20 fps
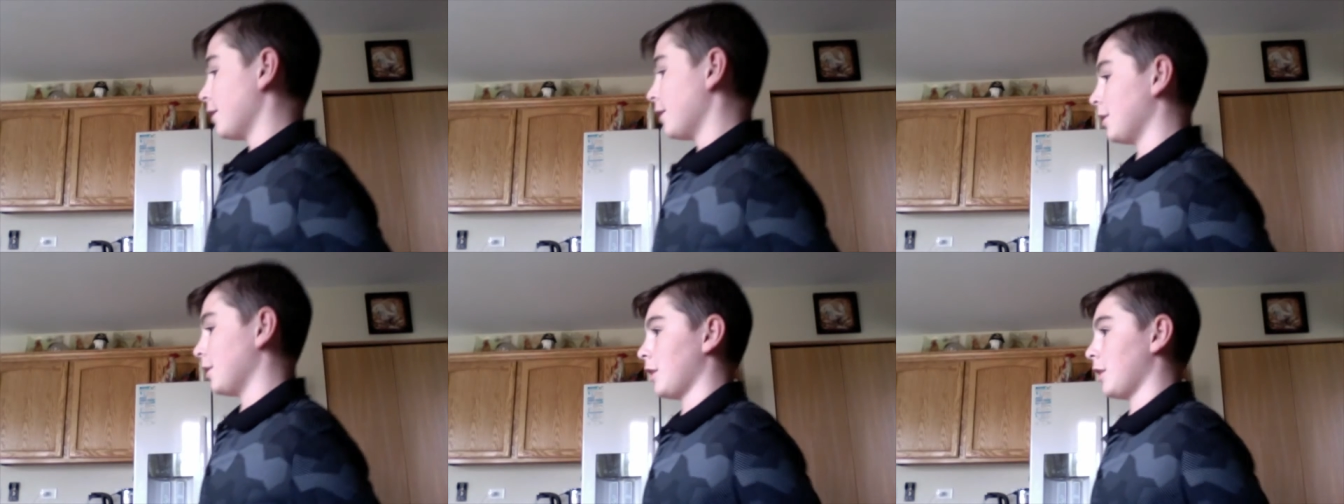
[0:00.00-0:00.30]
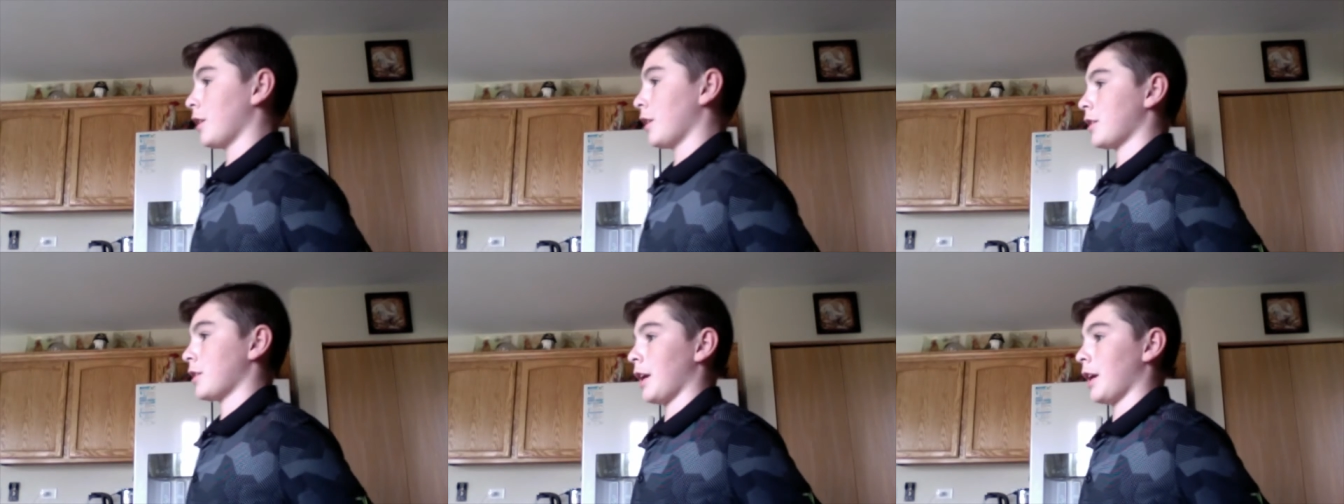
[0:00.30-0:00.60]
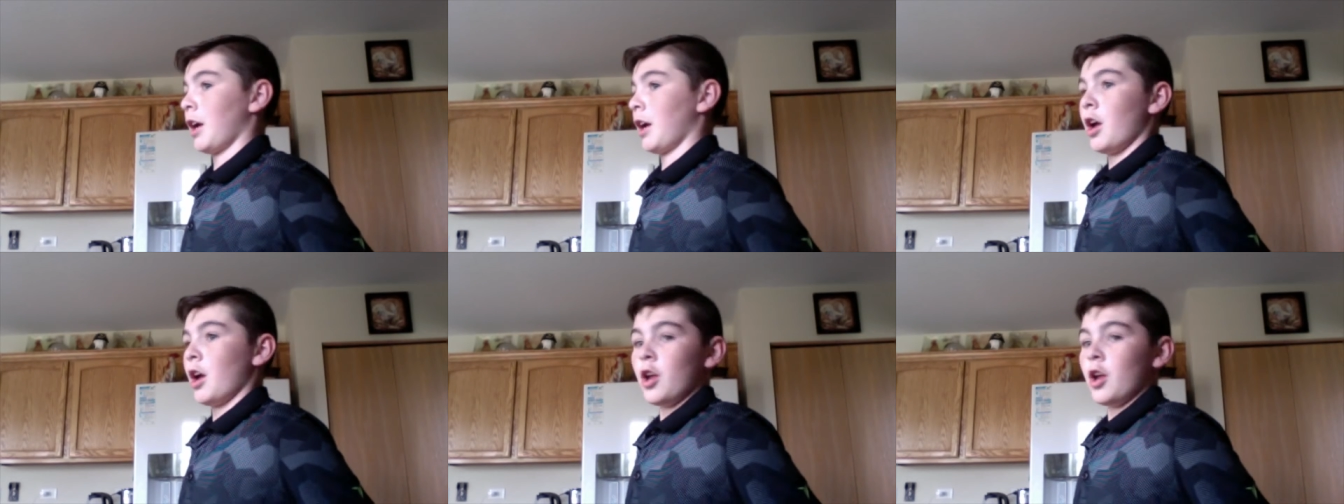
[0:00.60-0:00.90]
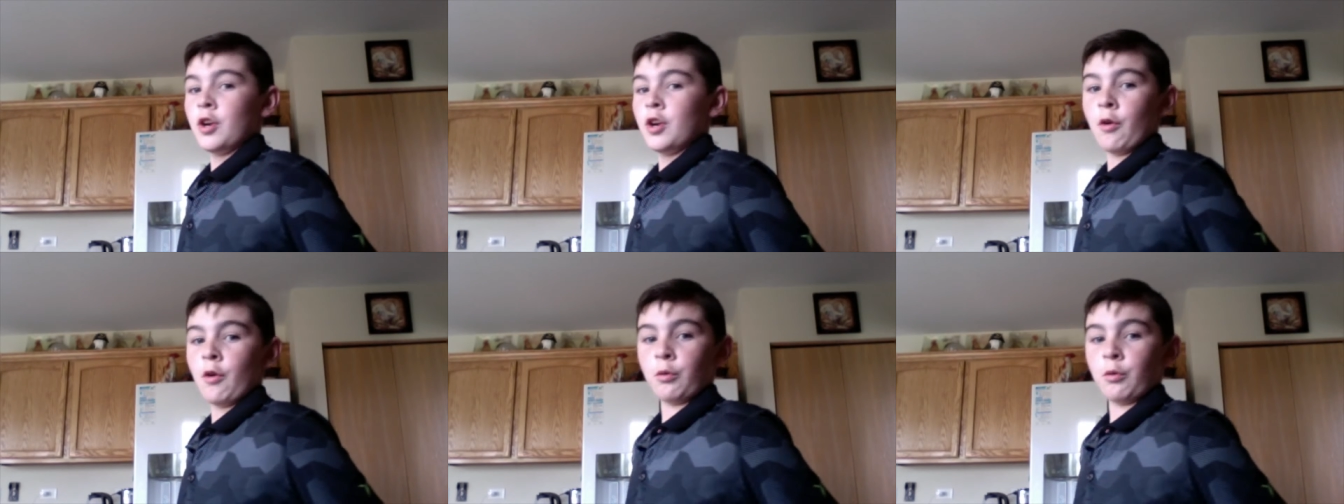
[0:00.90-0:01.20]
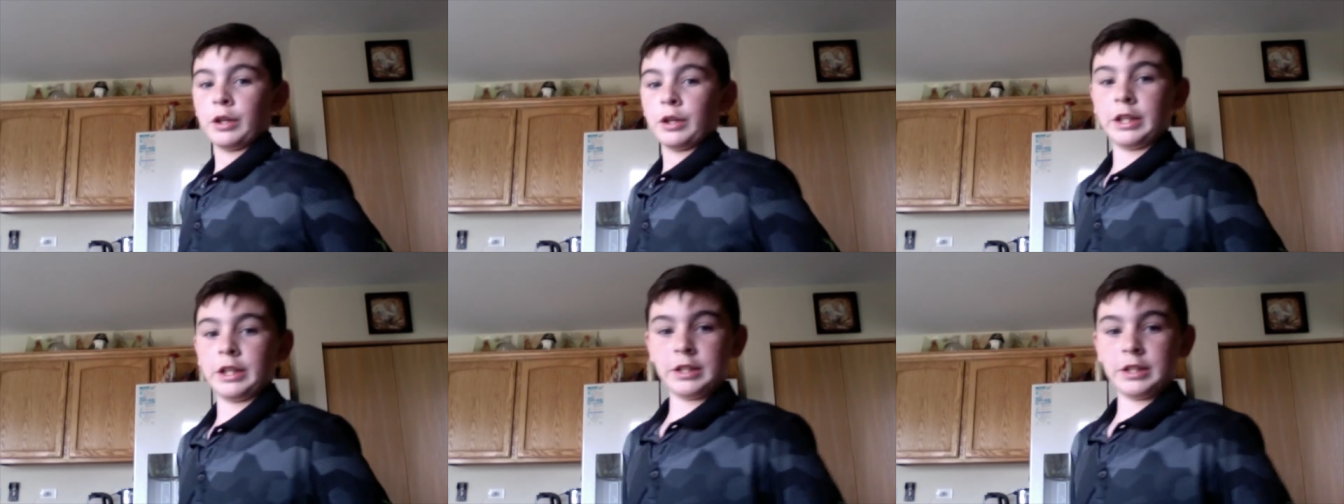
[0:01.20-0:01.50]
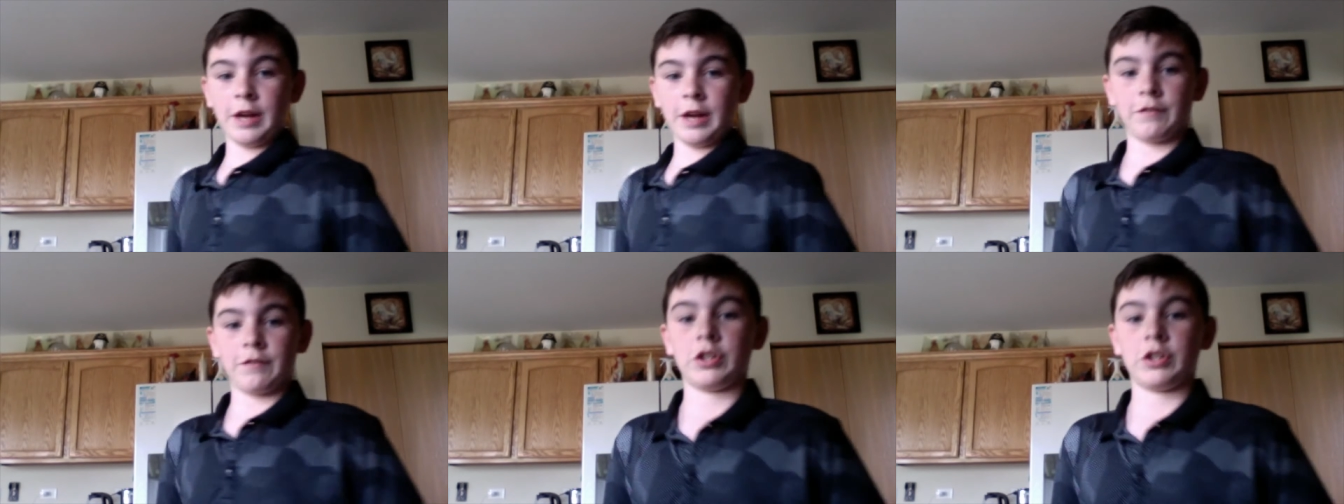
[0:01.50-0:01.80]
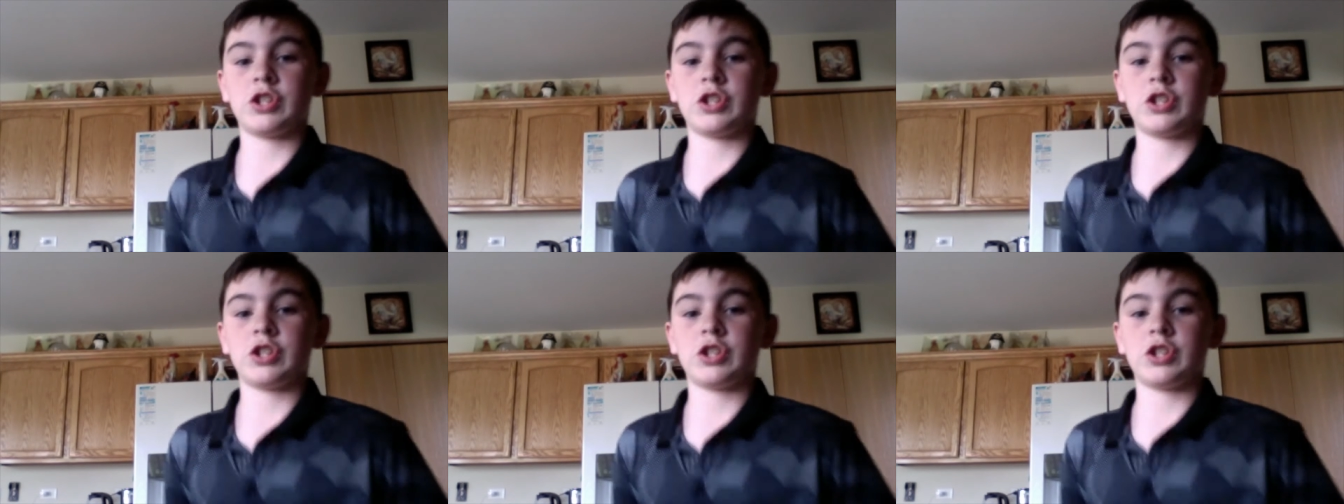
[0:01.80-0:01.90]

there's no really definite